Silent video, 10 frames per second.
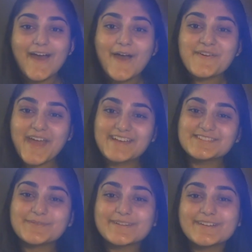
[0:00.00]
Okay,
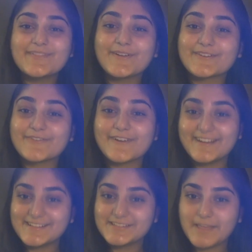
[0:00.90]
so we're going to look for an
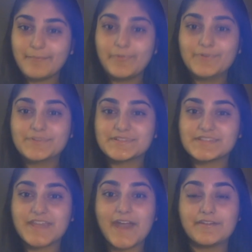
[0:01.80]
example to
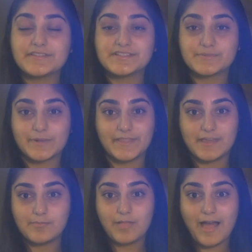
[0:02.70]
see how this really
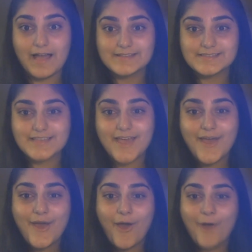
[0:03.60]
applies.
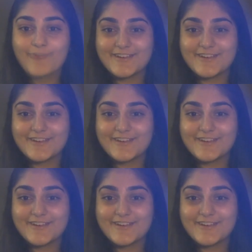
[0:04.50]
Over